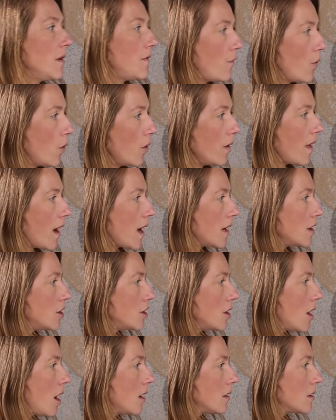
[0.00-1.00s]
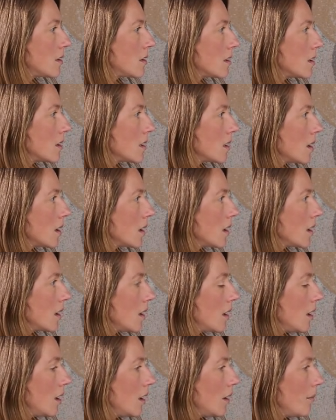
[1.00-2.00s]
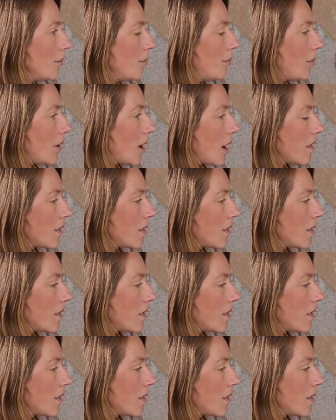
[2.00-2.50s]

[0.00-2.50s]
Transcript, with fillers: before that shot but I